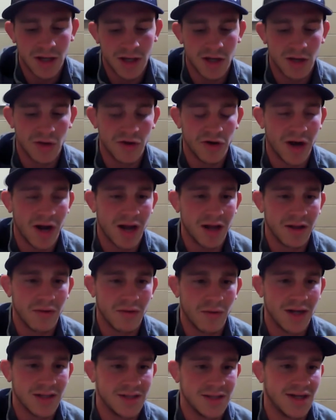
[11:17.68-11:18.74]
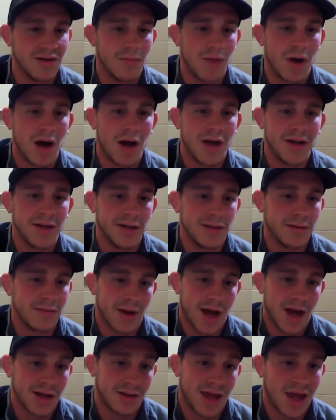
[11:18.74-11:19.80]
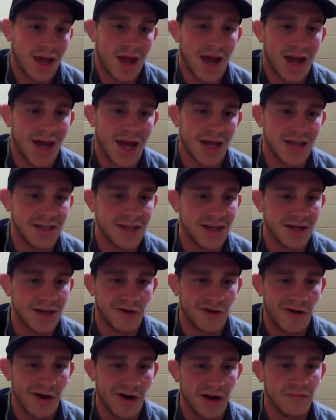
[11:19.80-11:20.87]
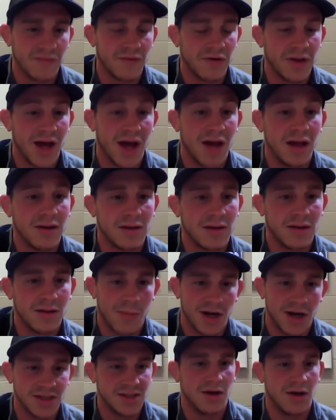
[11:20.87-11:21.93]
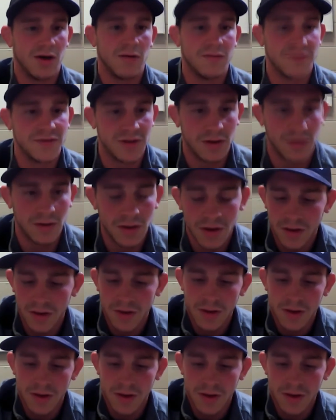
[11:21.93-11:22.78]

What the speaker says: you know, you're not in the right state of mind. And I can't take credit for that myself. So